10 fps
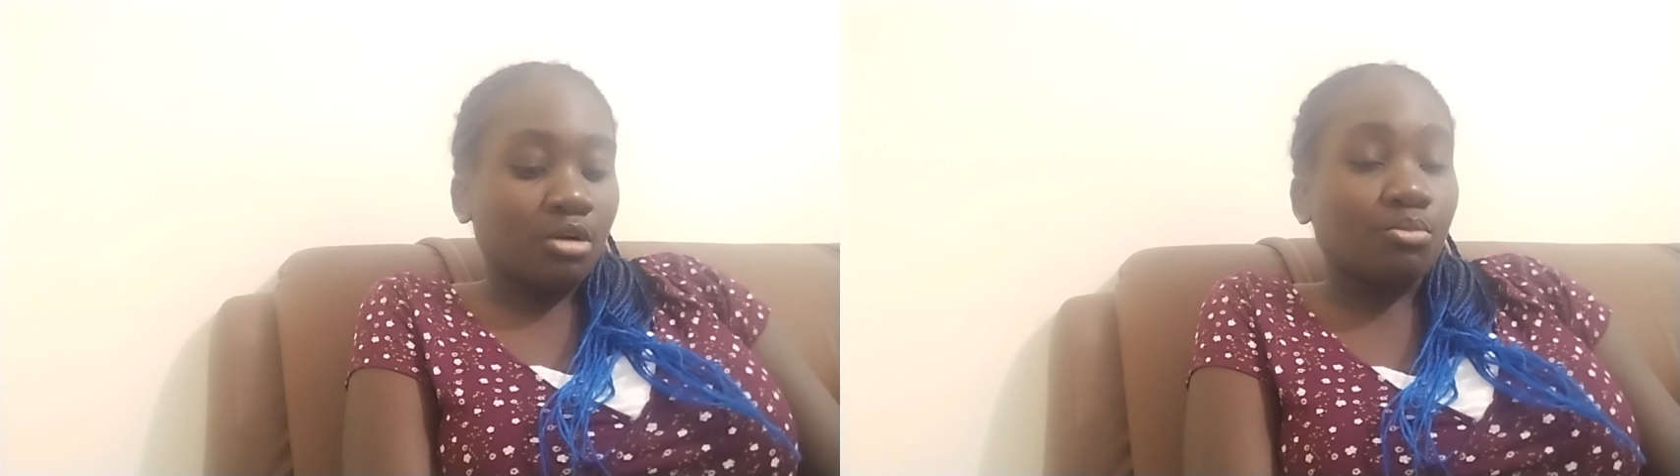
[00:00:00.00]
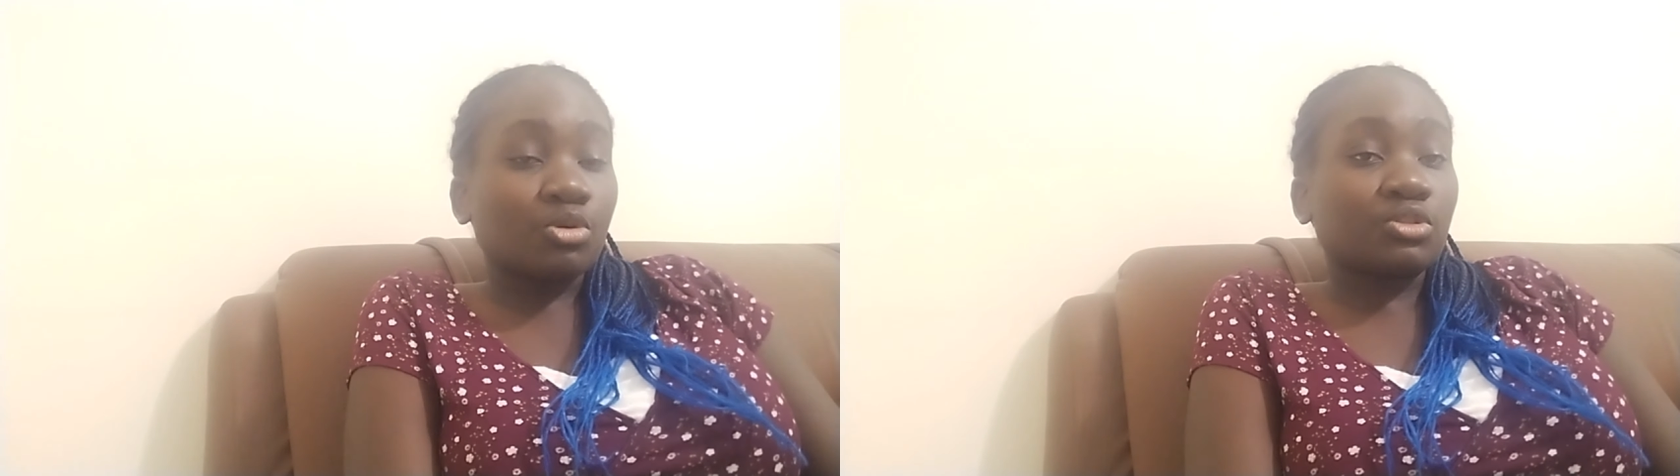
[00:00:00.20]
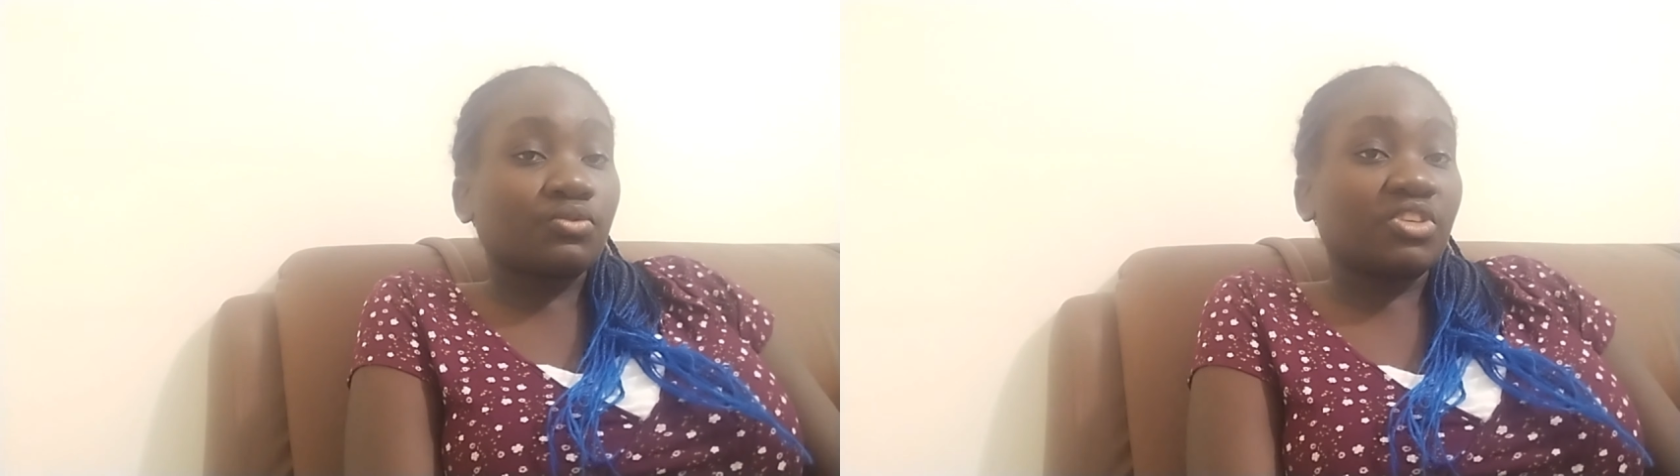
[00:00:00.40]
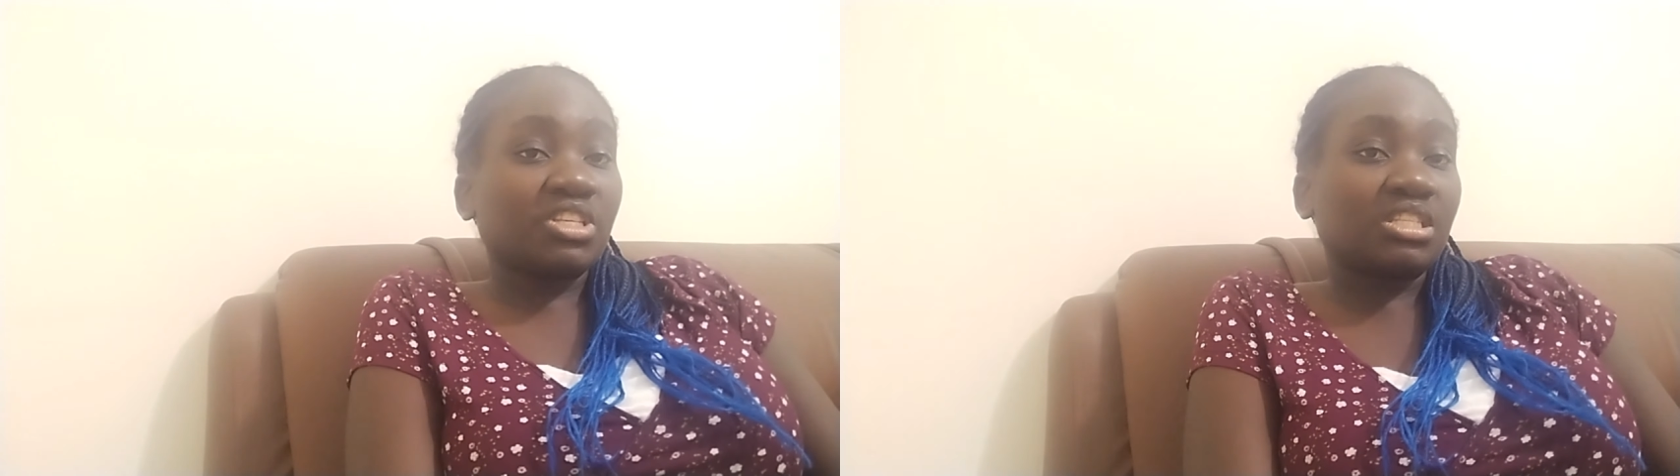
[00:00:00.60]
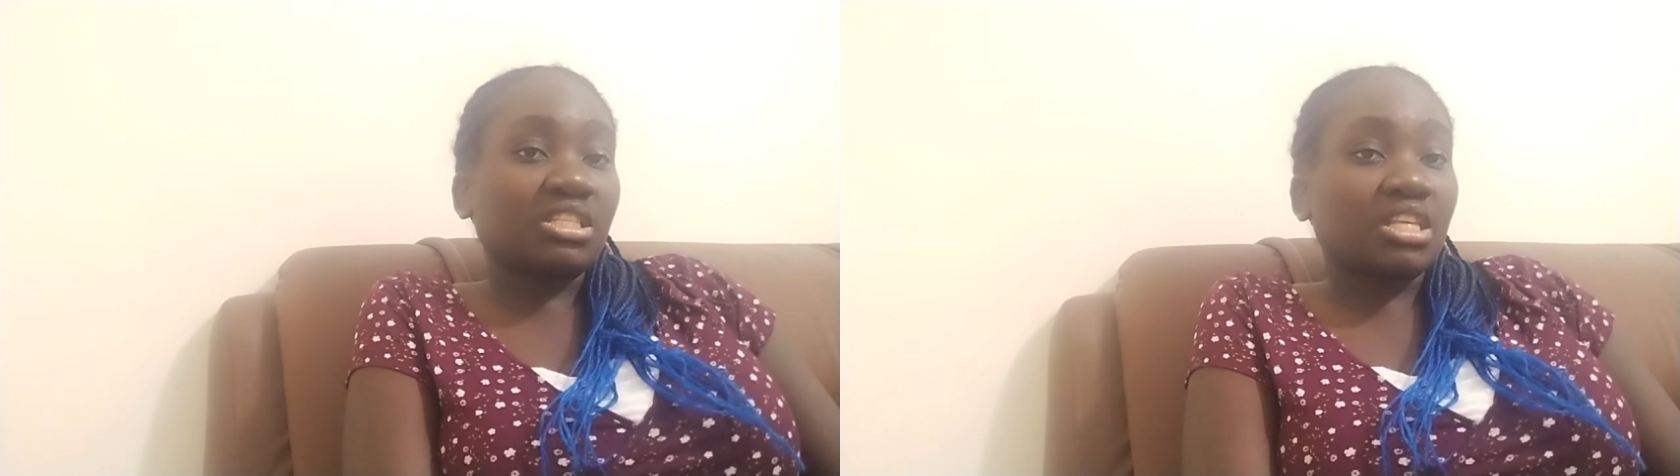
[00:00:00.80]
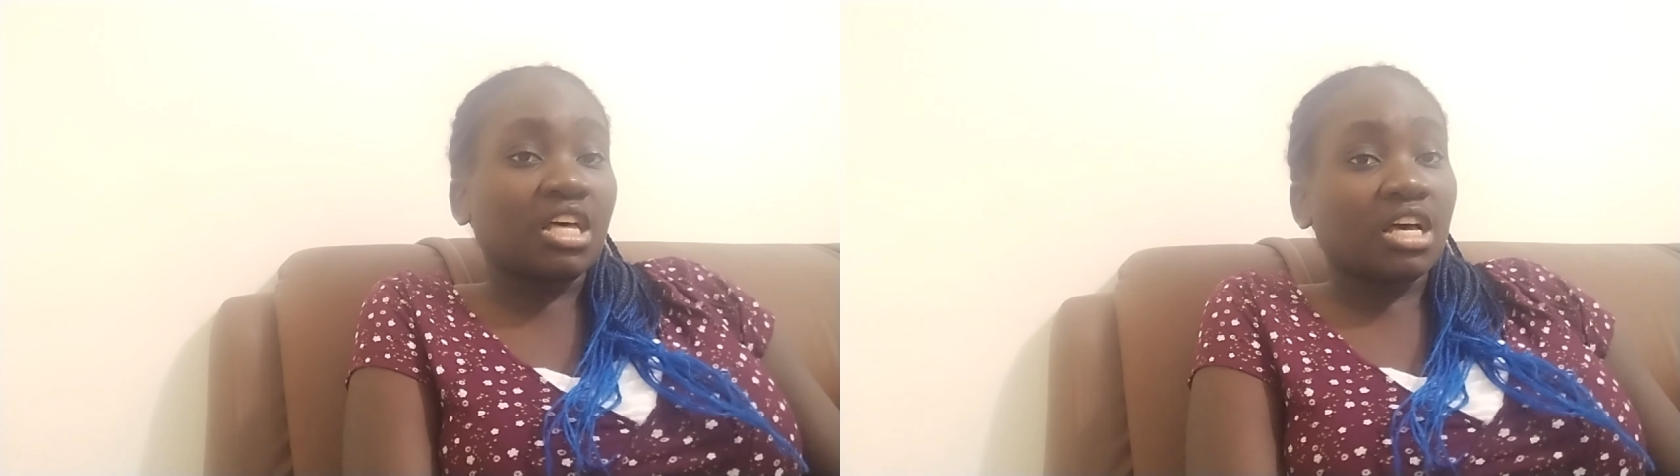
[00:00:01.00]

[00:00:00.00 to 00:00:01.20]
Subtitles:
Most of these